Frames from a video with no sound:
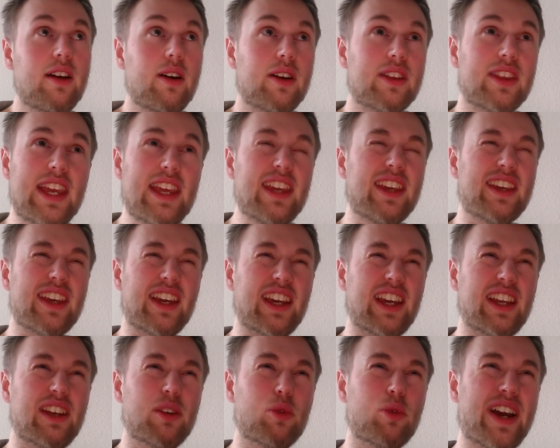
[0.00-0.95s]
thinking
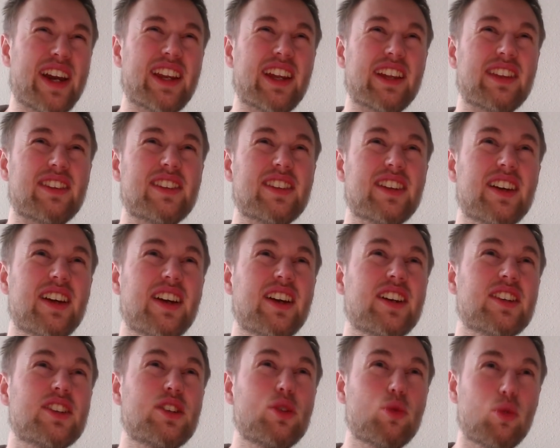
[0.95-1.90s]
in the way that
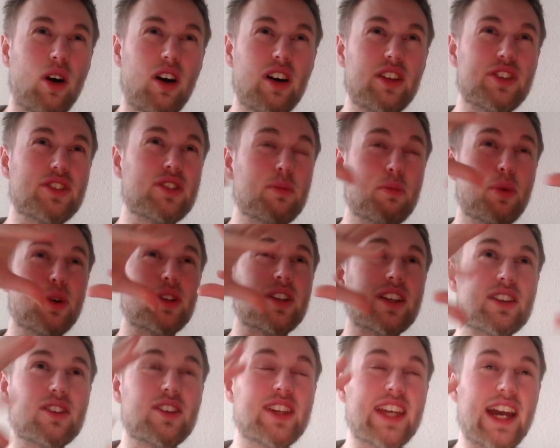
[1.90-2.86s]
you want to put
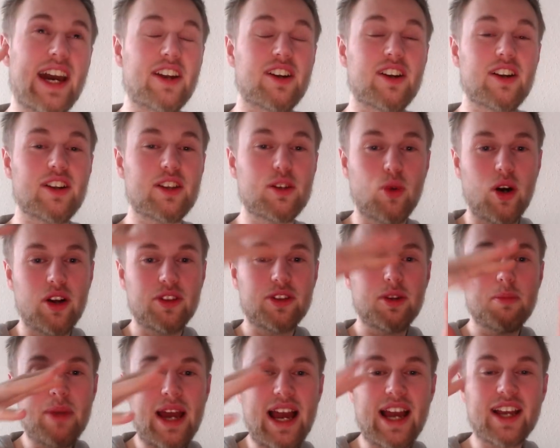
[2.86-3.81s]
it together, you want to
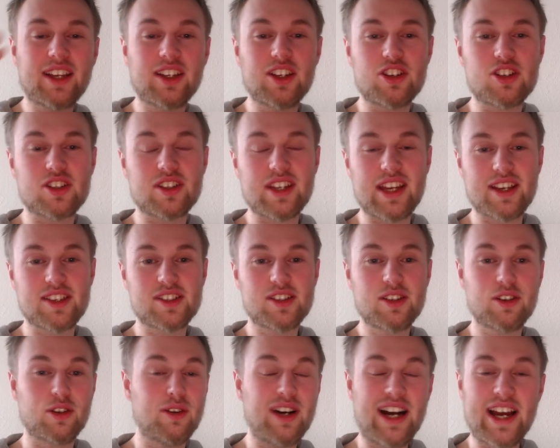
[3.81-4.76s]
package things. You
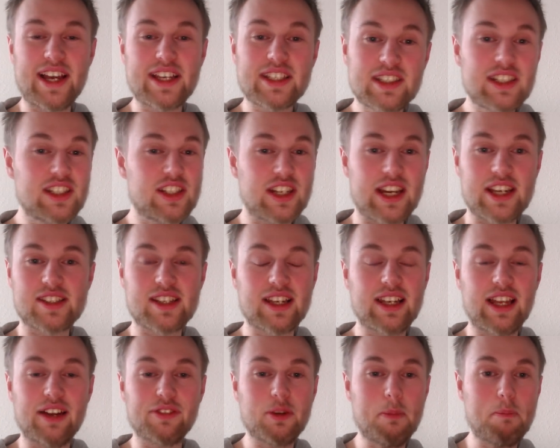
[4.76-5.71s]
know, ISTJs, they
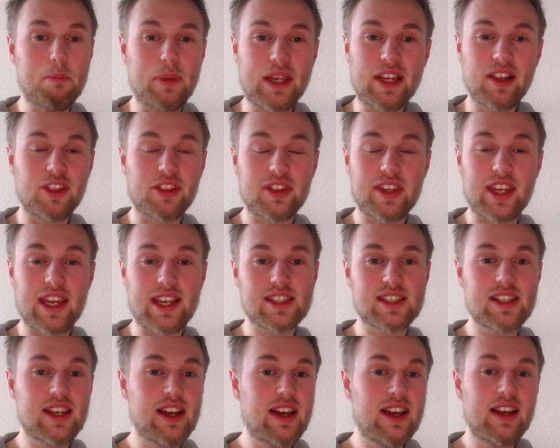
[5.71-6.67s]
love to build
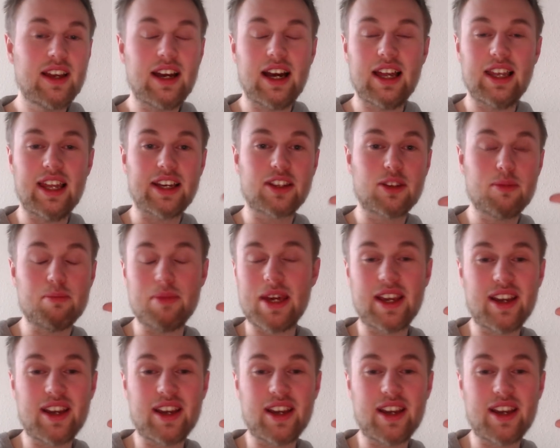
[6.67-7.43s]
things. I like to make